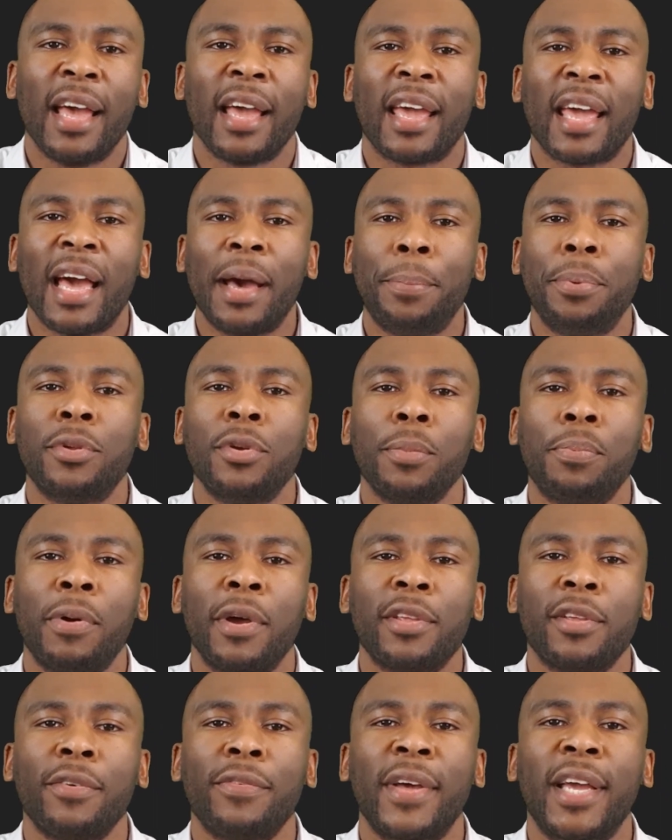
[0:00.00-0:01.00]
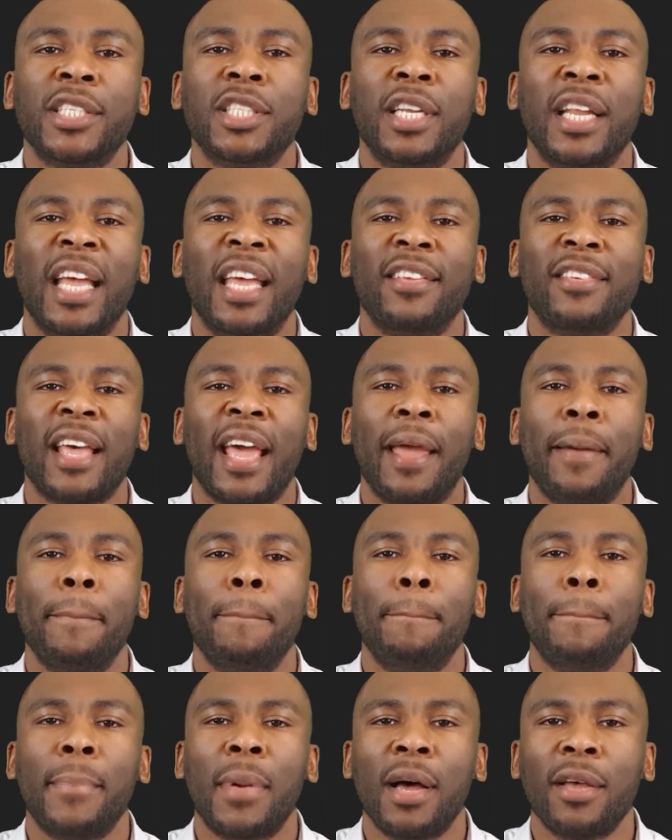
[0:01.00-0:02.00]
Capital preservation is a
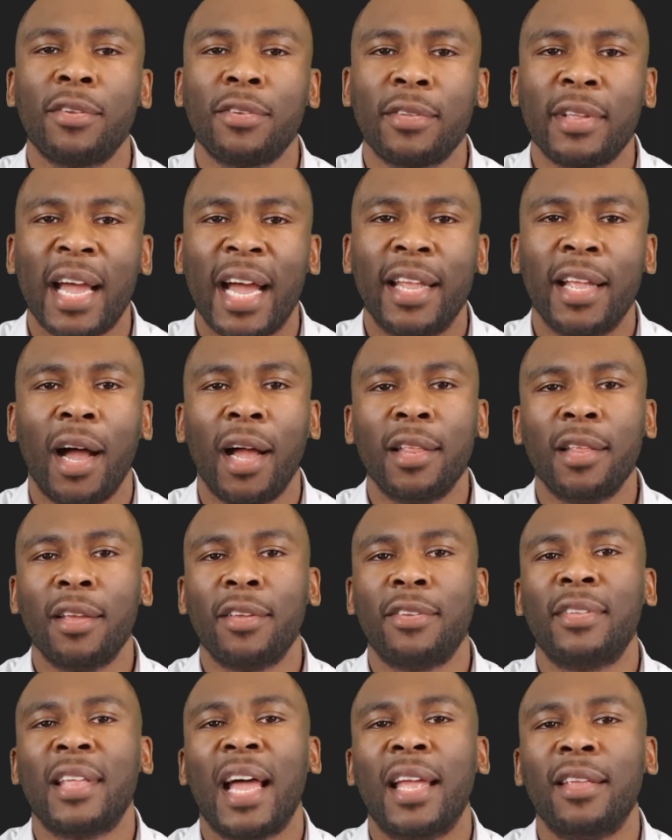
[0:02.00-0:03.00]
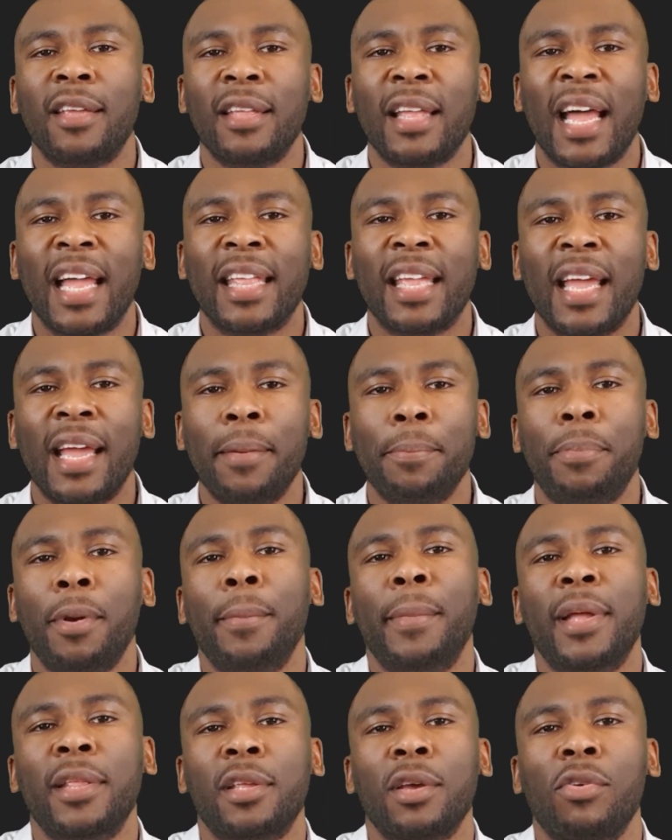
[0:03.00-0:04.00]
must, and understanding and
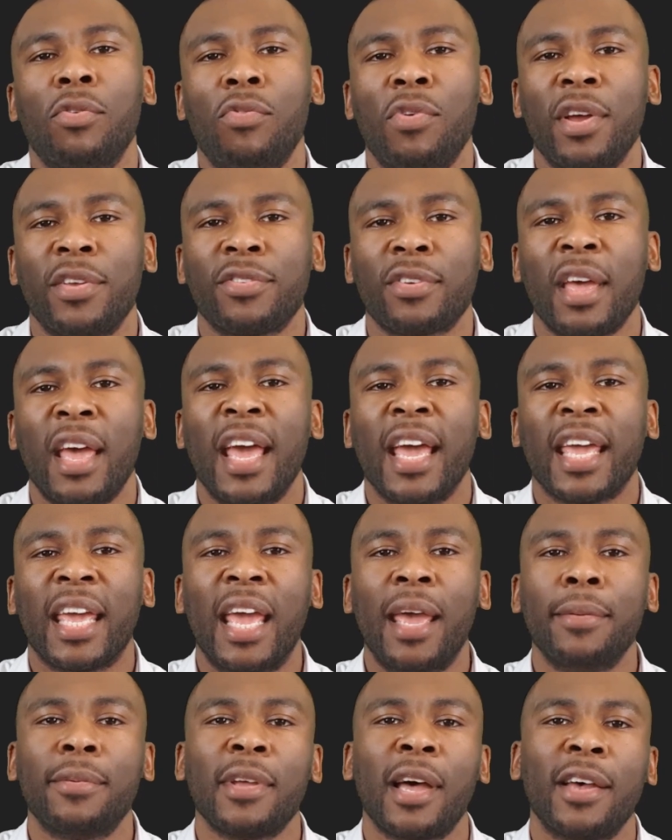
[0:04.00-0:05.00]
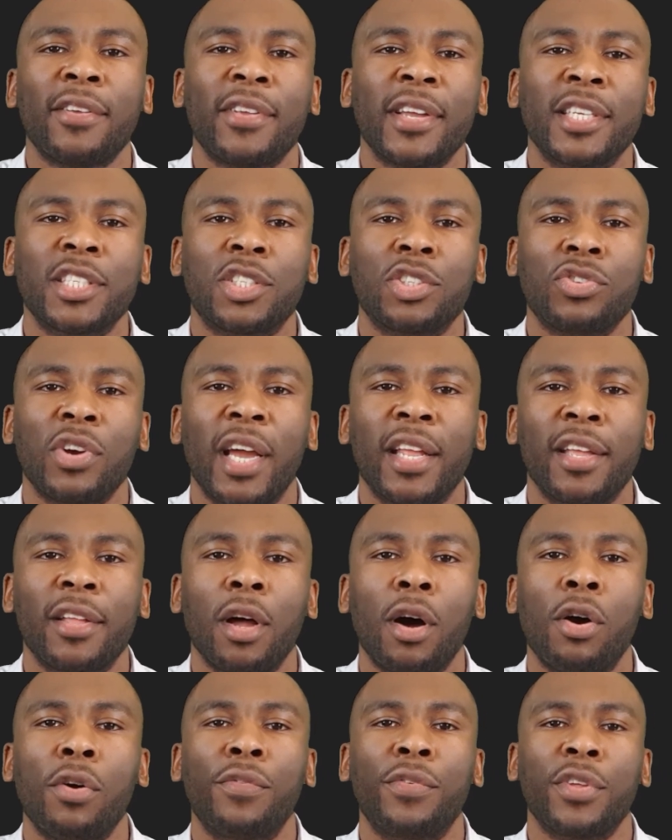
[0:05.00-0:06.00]
implementing risk keeps us in trading
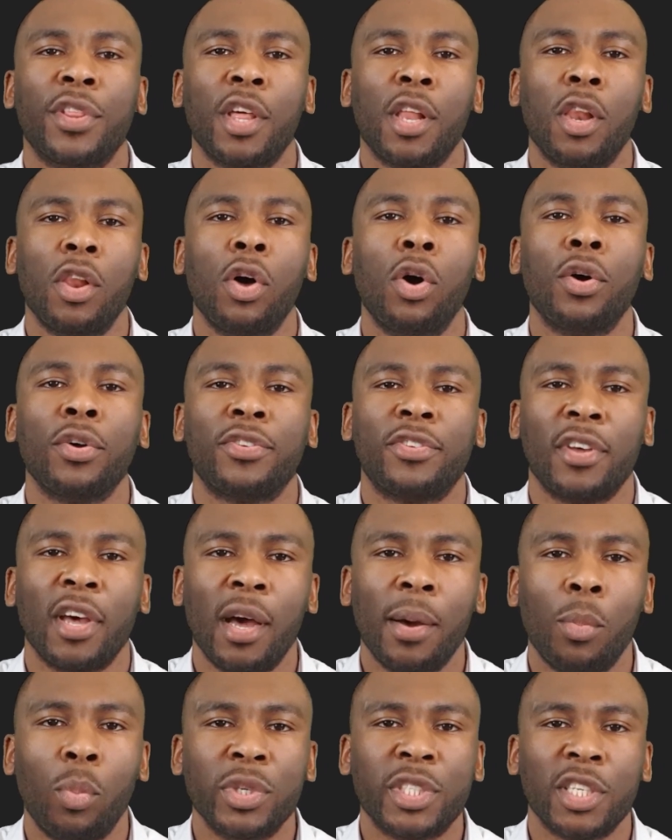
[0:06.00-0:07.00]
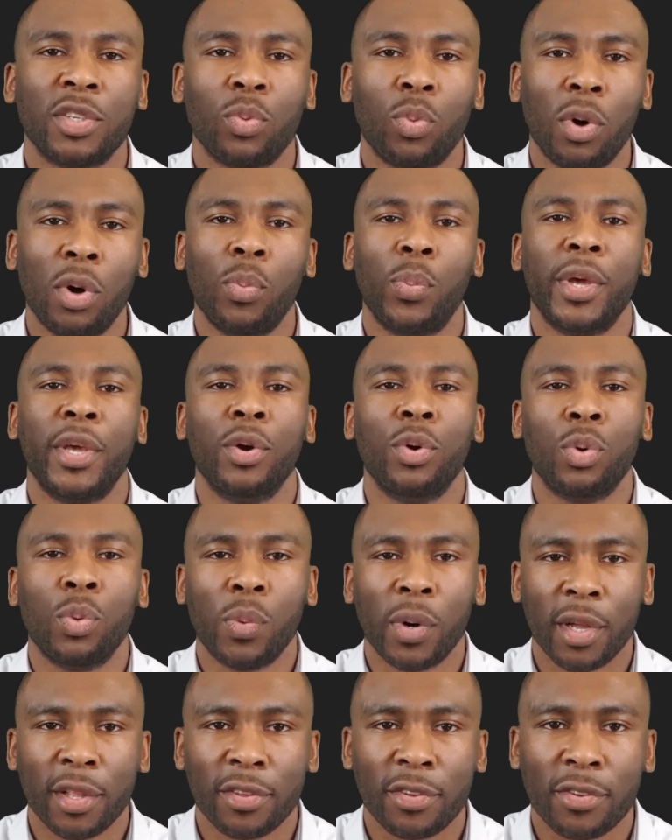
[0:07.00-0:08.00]
over the long term, which is what we all
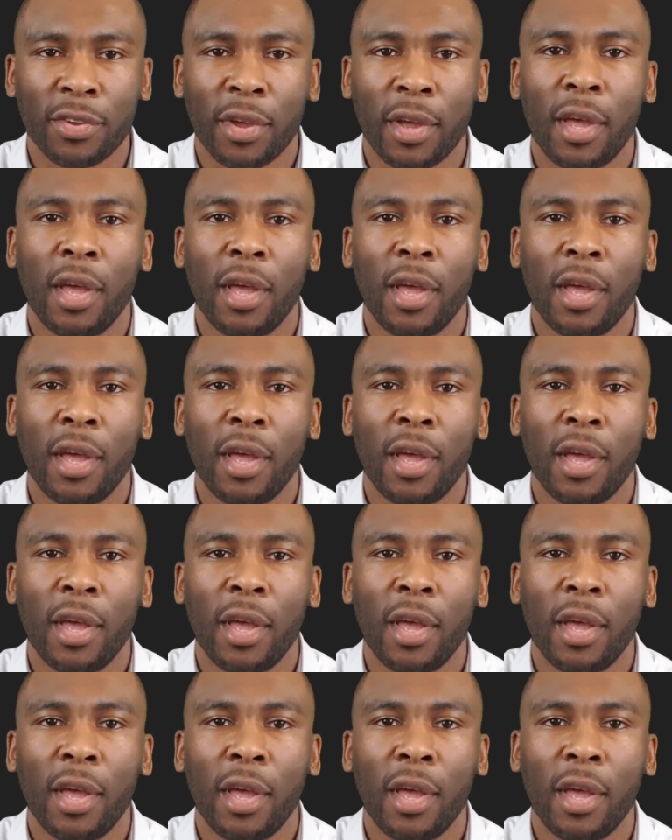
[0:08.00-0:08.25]
want.